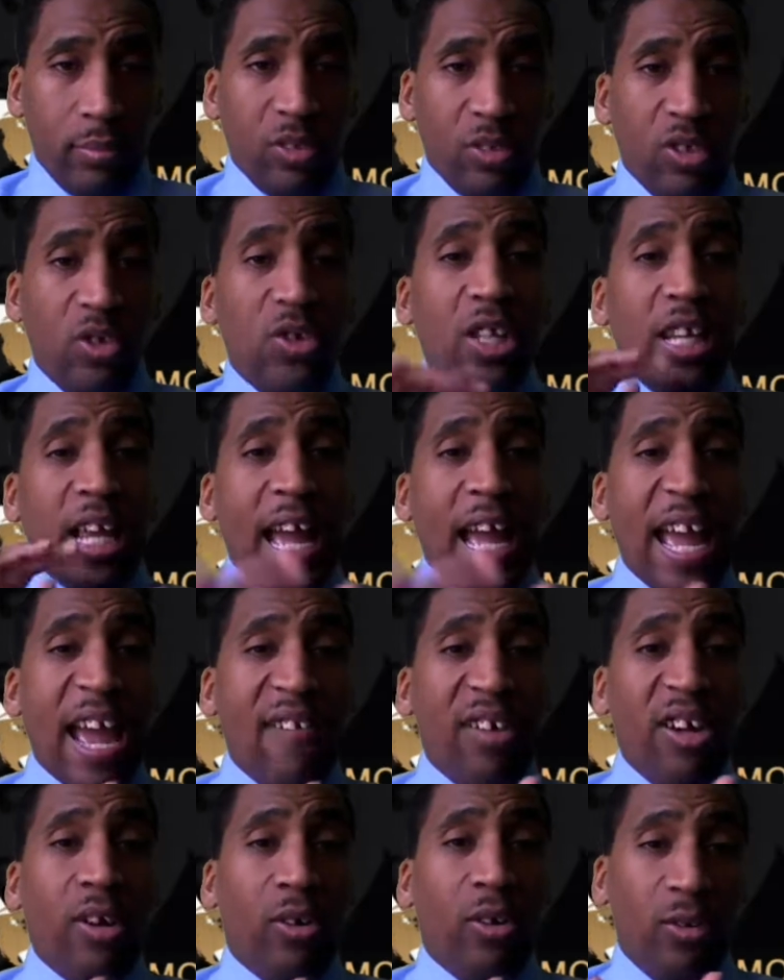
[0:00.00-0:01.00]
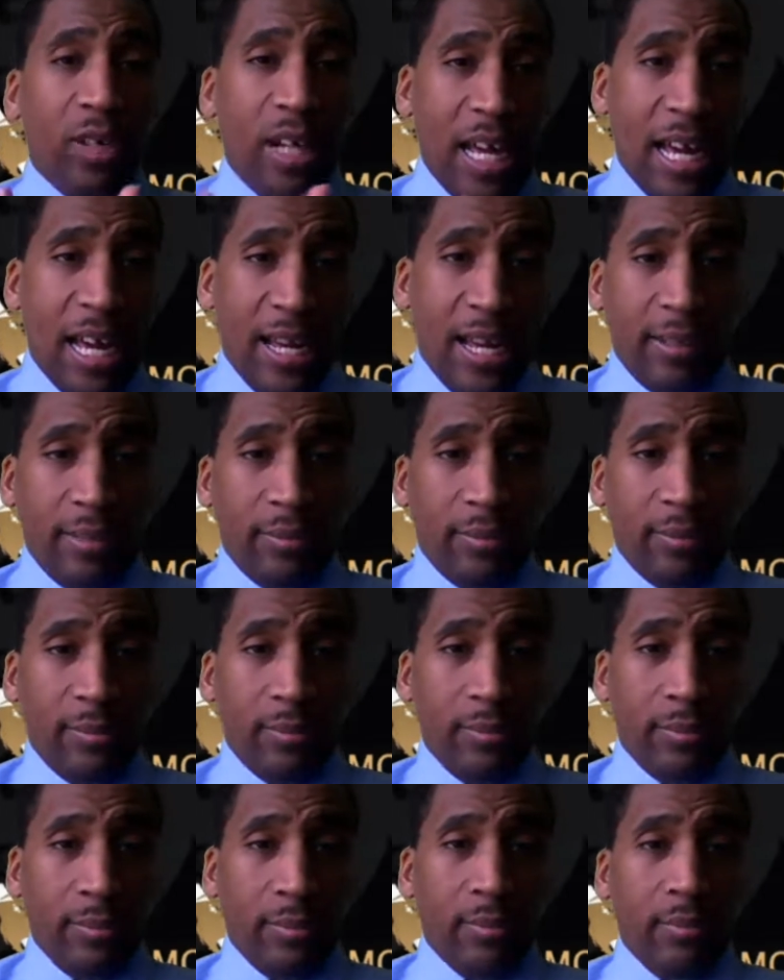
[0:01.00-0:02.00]
You need to have it online,
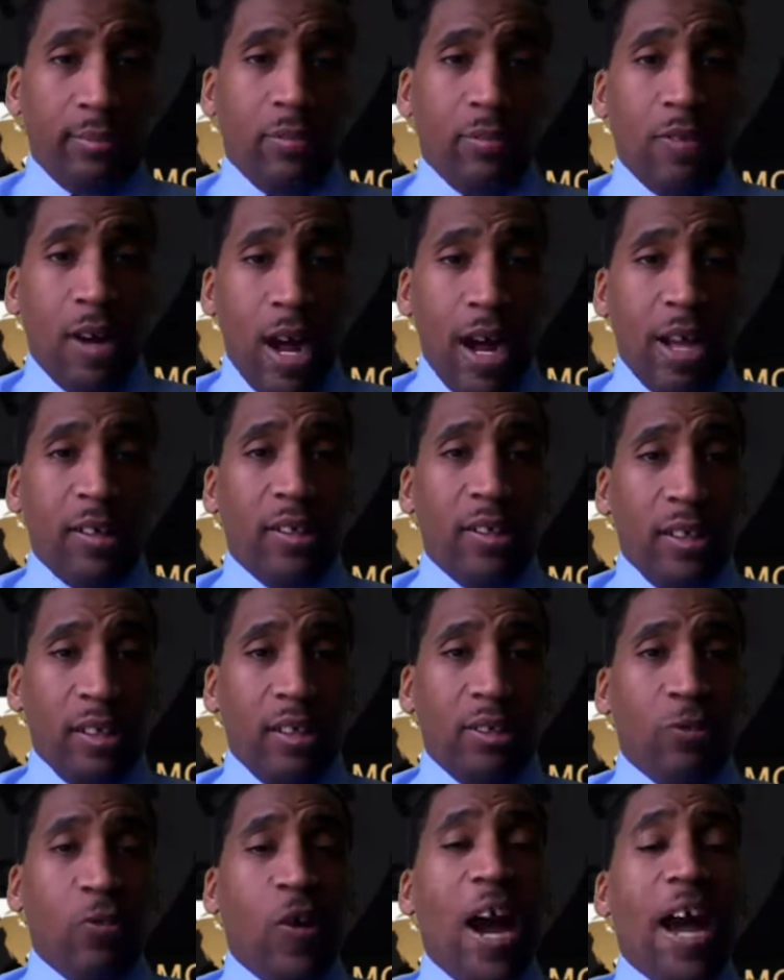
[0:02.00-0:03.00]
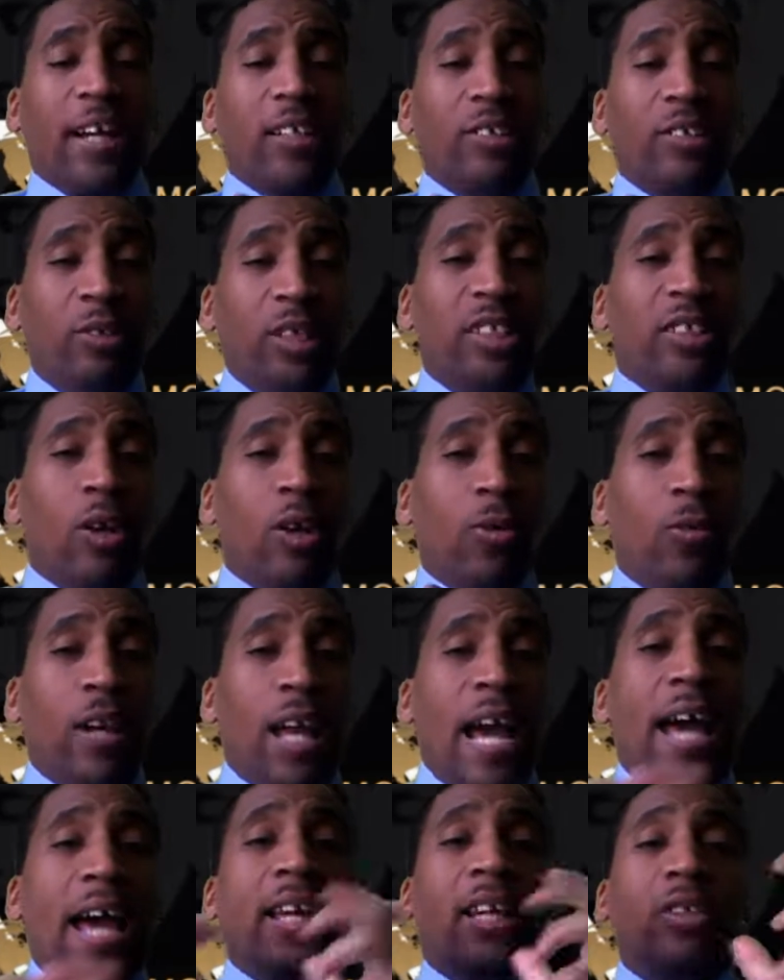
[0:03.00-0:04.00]
right? Why? Because when it's
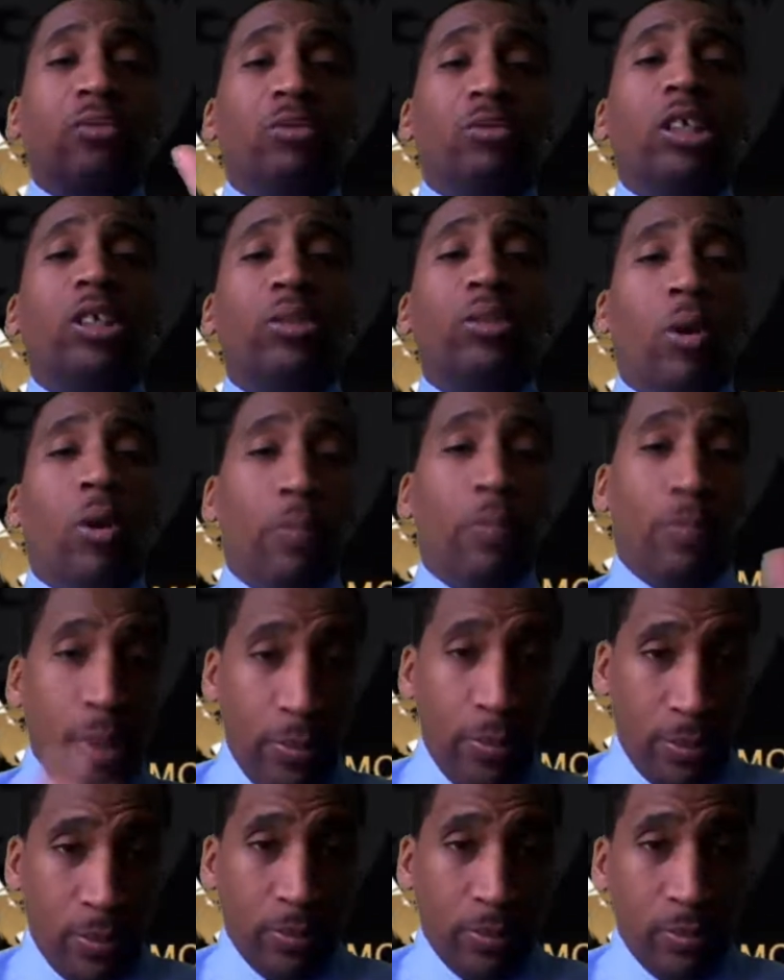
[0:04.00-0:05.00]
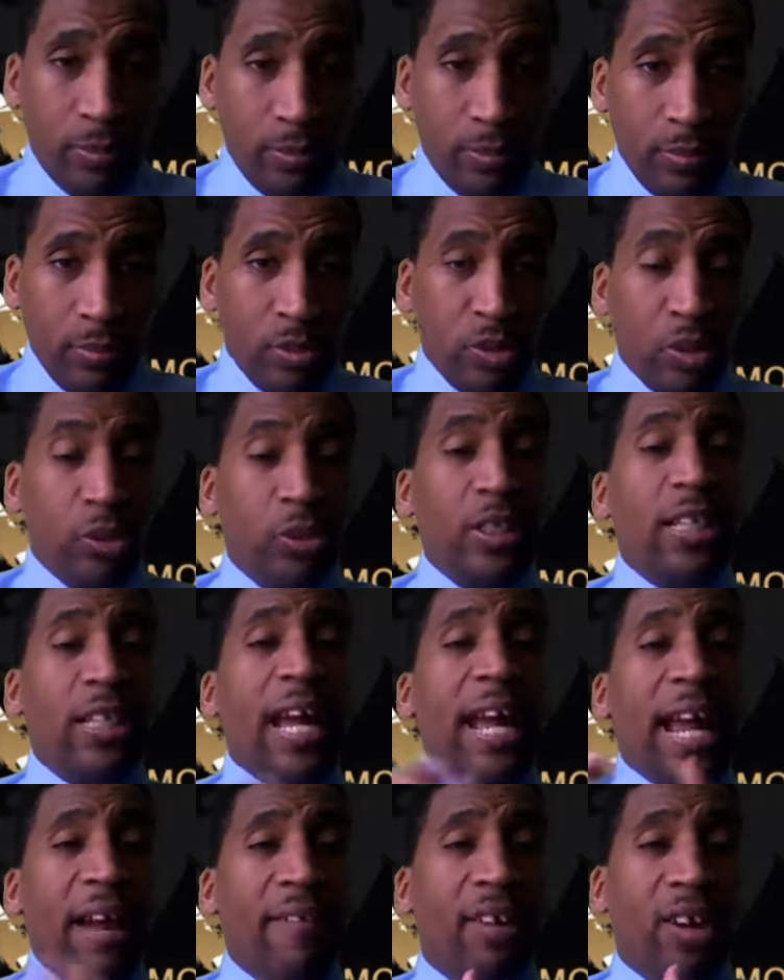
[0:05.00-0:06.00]
online, it can reach more people. So you need
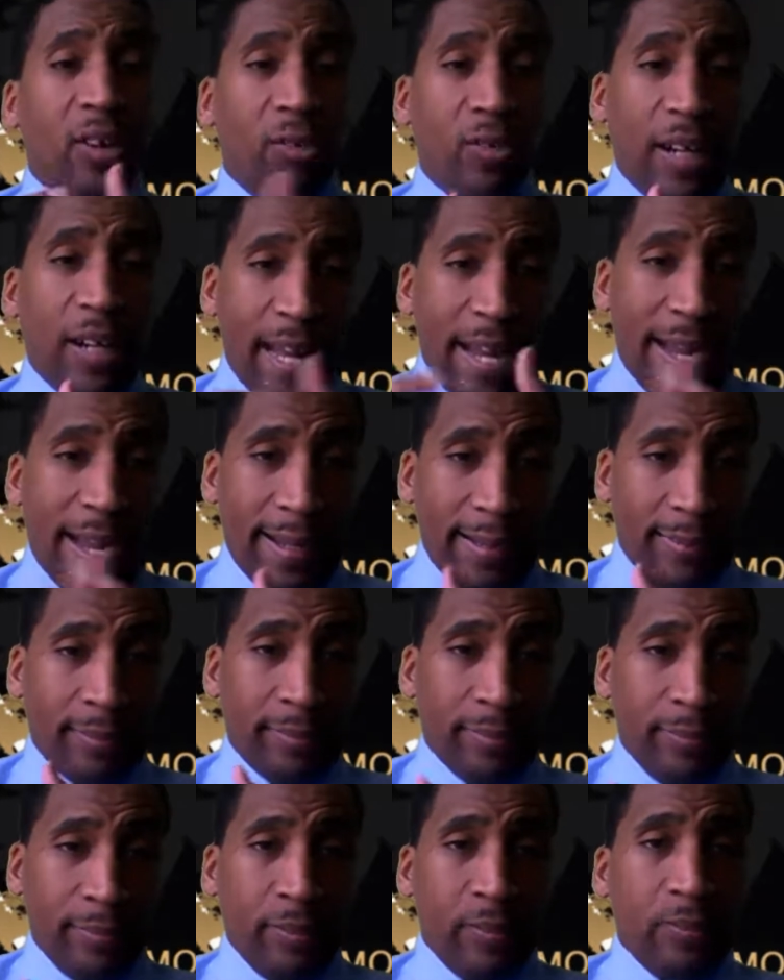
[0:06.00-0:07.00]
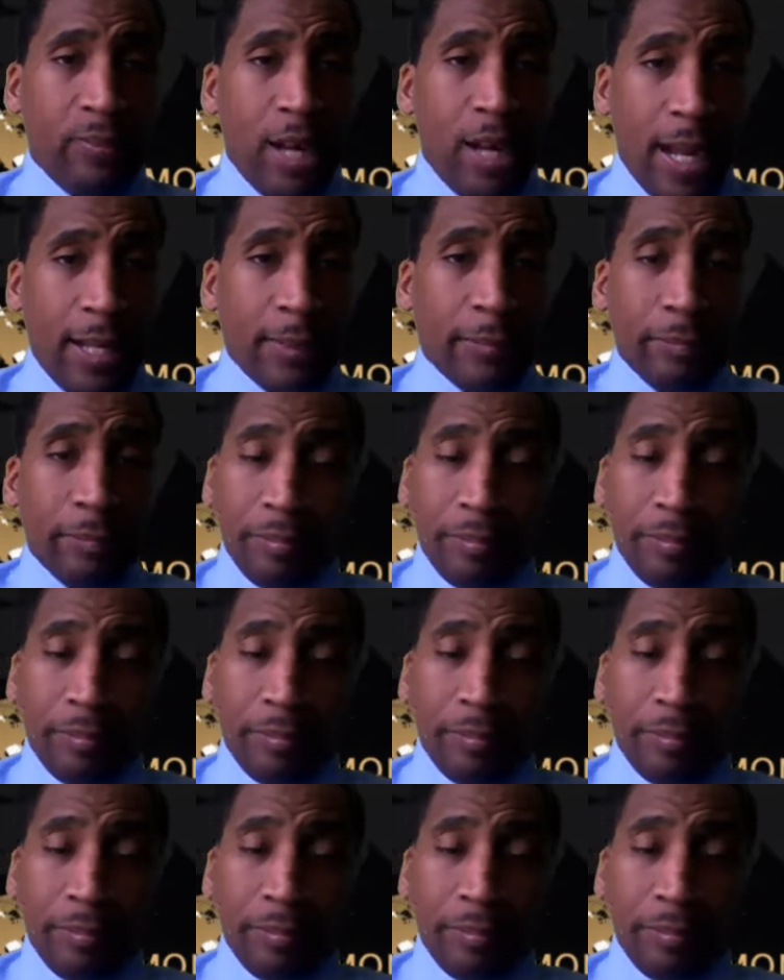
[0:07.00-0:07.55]
to have it online, right?